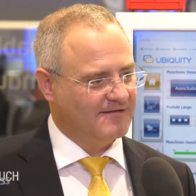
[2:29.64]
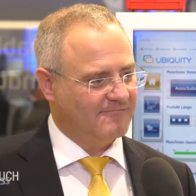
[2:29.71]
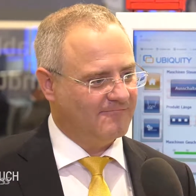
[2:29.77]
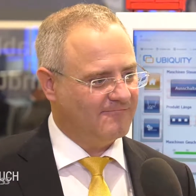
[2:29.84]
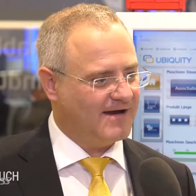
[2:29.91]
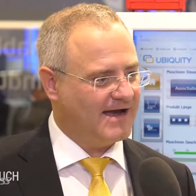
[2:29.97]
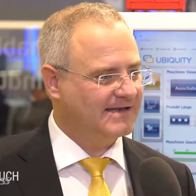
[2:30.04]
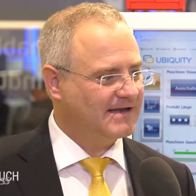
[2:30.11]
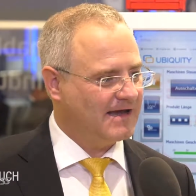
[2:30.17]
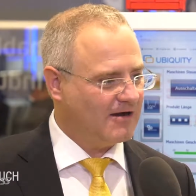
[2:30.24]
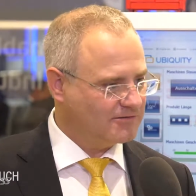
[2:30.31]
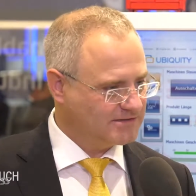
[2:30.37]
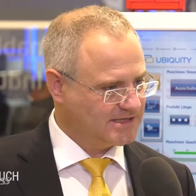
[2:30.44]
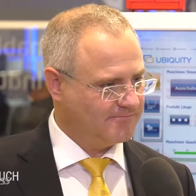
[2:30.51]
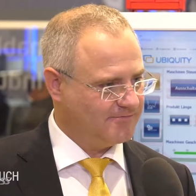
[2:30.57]
We have now
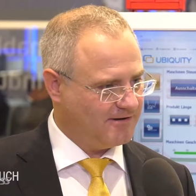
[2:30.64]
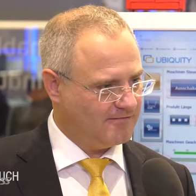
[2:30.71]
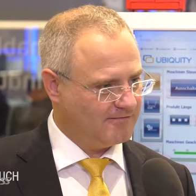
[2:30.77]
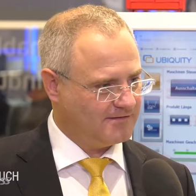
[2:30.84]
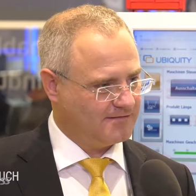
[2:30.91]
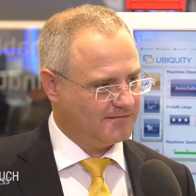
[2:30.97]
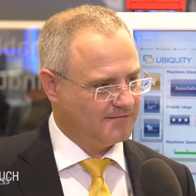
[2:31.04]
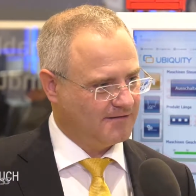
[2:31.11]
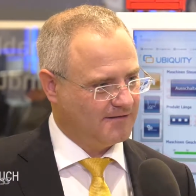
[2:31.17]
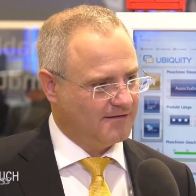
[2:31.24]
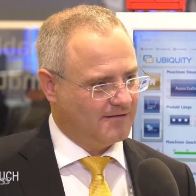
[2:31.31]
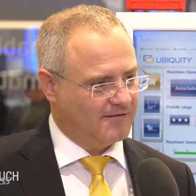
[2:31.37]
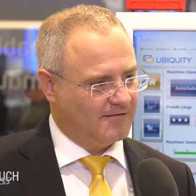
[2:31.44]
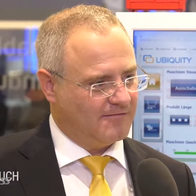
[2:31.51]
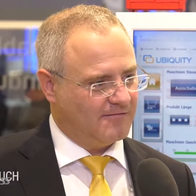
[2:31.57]
further expanded this to
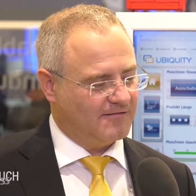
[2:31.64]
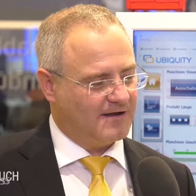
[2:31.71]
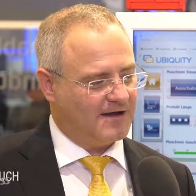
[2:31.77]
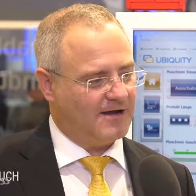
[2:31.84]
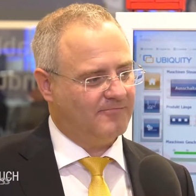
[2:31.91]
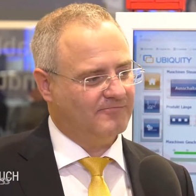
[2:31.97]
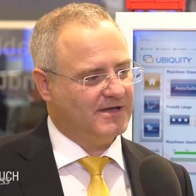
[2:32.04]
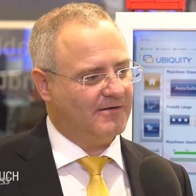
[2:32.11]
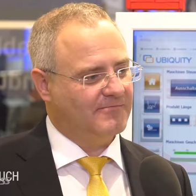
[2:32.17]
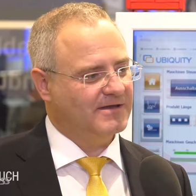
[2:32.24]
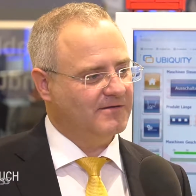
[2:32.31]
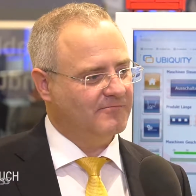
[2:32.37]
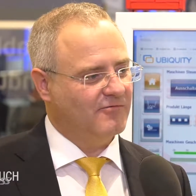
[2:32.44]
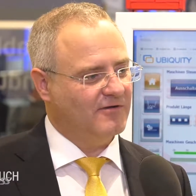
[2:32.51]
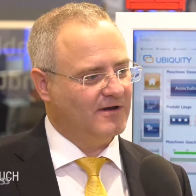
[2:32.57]
a new level as a
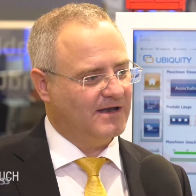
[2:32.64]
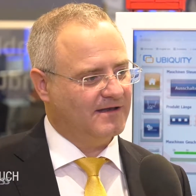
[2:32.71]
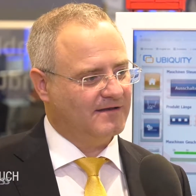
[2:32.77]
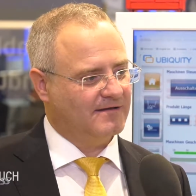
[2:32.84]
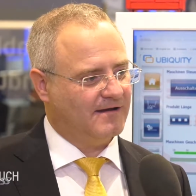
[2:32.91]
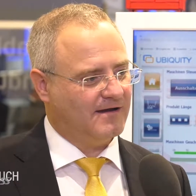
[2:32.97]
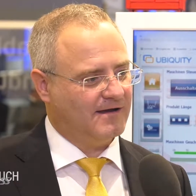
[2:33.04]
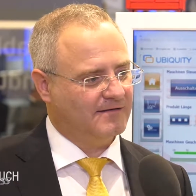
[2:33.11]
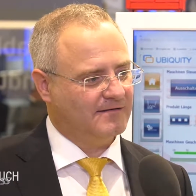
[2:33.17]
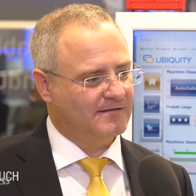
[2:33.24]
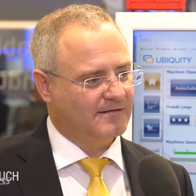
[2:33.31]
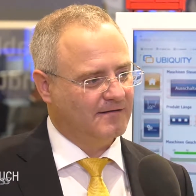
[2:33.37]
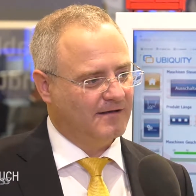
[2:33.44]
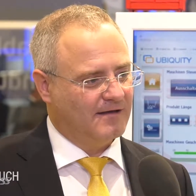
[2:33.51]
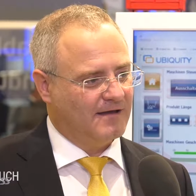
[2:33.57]
software-based P L
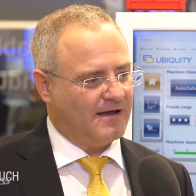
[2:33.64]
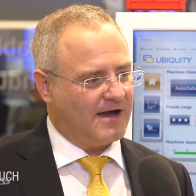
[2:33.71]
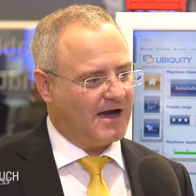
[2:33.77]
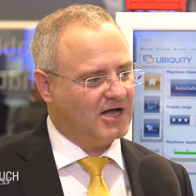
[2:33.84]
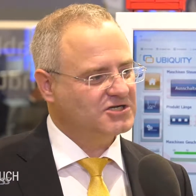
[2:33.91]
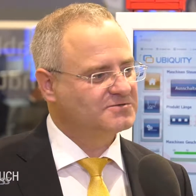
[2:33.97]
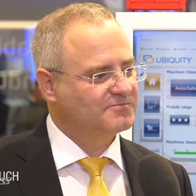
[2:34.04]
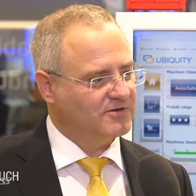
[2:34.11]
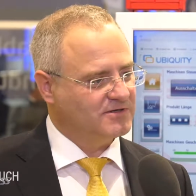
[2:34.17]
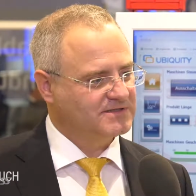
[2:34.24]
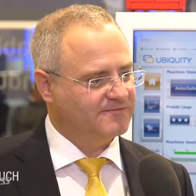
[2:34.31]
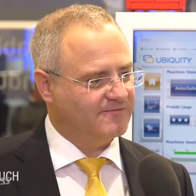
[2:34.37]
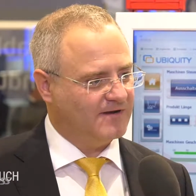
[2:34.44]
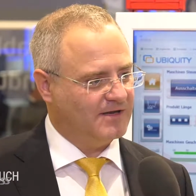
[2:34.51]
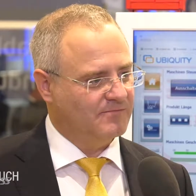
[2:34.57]
C, and thus have
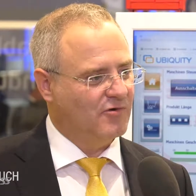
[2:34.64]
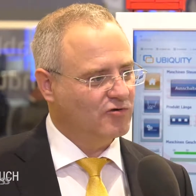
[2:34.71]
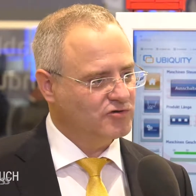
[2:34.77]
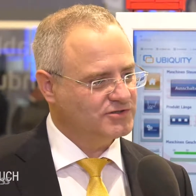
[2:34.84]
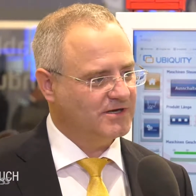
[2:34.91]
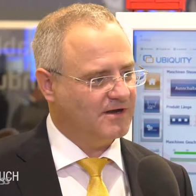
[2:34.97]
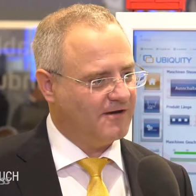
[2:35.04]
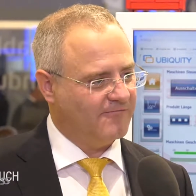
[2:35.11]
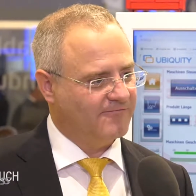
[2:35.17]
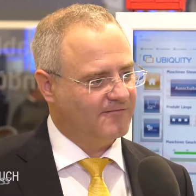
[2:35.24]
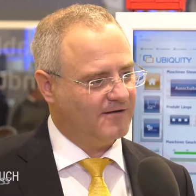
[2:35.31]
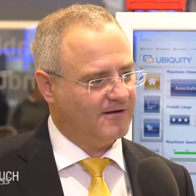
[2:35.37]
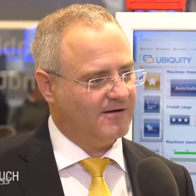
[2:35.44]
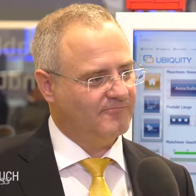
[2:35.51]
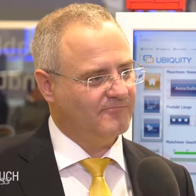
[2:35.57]
the option of
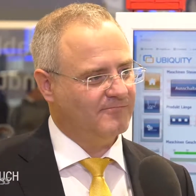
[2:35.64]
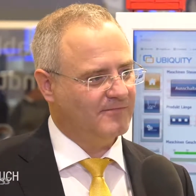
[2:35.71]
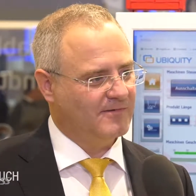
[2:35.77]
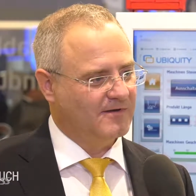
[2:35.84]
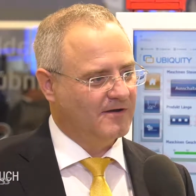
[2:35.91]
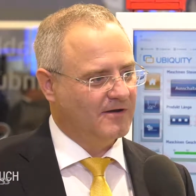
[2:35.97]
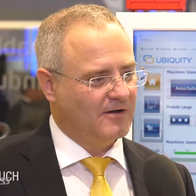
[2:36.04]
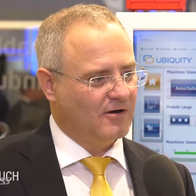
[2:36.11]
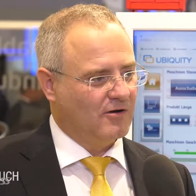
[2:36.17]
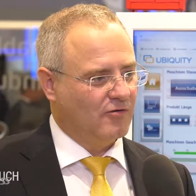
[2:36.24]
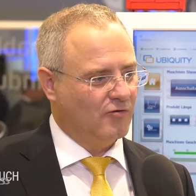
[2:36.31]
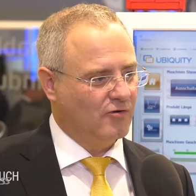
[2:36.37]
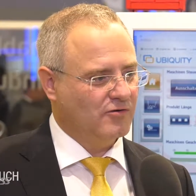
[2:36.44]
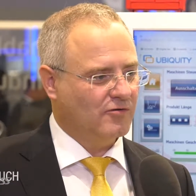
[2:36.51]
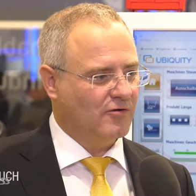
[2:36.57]
realizing demanding
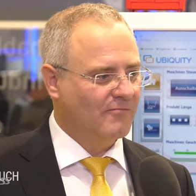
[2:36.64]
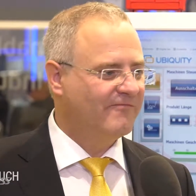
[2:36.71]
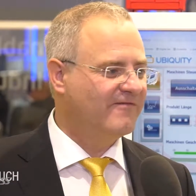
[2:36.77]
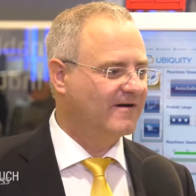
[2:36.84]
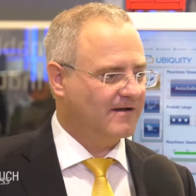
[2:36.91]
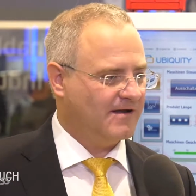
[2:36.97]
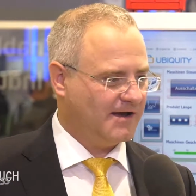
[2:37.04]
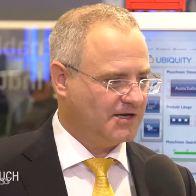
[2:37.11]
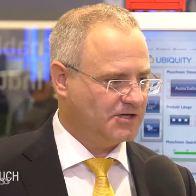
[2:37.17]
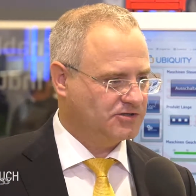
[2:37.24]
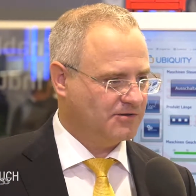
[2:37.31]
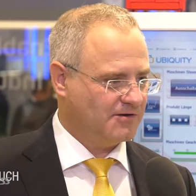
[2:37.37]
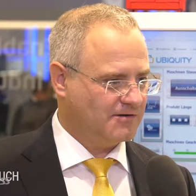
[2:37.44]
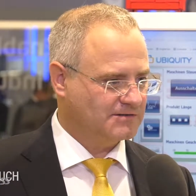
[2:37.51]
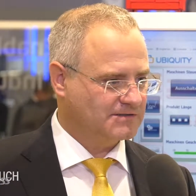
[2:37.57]
motion tasks and
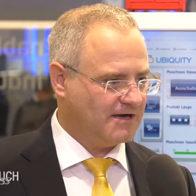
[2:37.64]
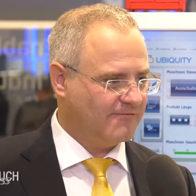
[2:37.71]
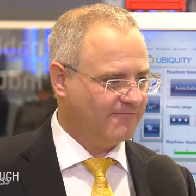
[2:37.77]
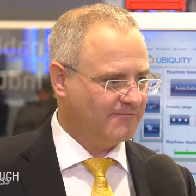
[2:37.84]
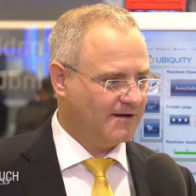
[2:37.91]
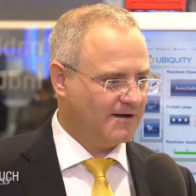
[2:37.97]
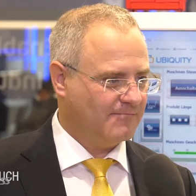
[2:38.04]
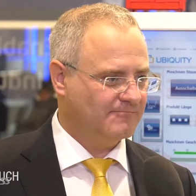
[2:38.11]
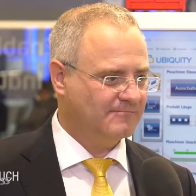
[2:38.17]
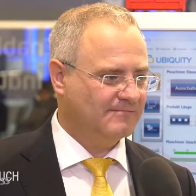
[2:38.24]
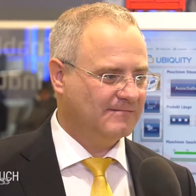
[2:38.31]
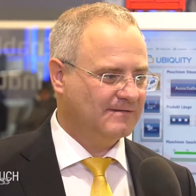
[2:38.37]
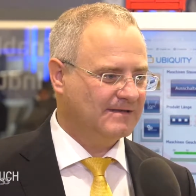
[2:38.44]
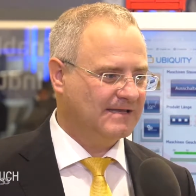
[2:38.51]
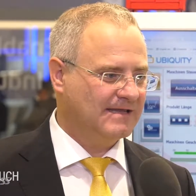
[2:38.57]
extensive control
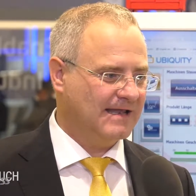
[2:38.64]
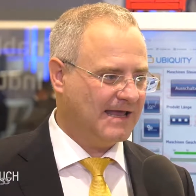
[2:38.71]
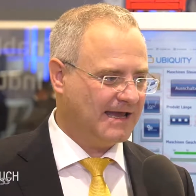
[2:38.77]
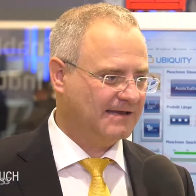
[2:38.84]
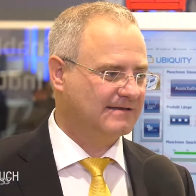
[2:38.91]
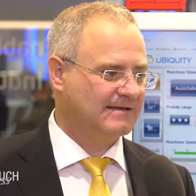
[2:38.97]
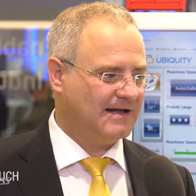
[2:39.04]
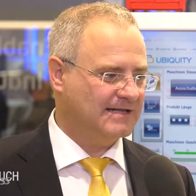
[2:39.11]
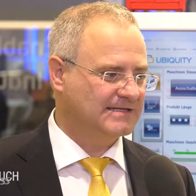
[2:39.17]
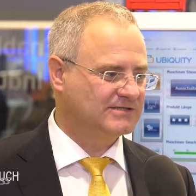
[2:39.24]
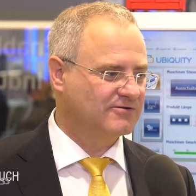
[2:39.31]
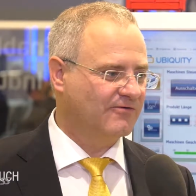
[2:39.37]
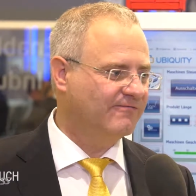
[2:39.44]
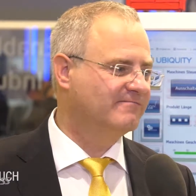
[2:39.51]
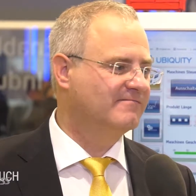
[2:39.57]
tasks directly as a
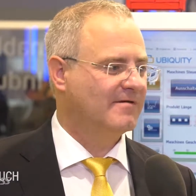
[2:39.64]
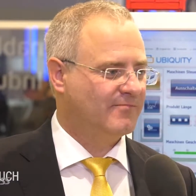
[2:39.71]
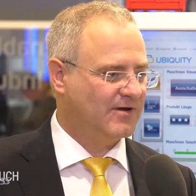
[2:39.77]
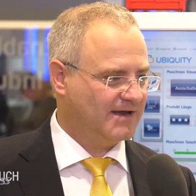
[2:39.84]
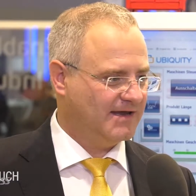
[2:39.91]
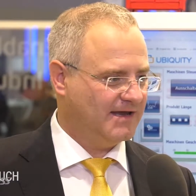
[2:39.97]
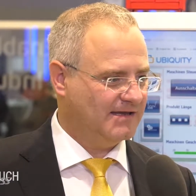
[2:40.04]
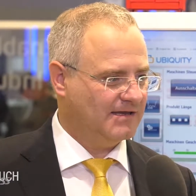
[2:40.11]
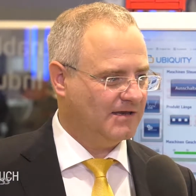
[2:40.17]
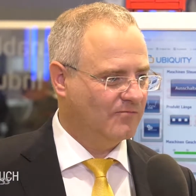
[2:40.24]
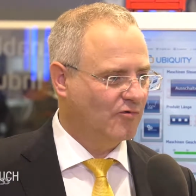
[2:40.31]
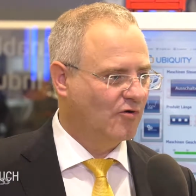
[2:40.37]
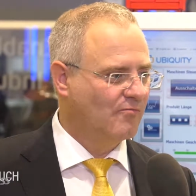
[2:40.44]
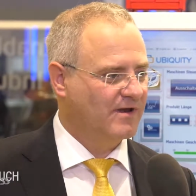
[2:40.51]
software package in the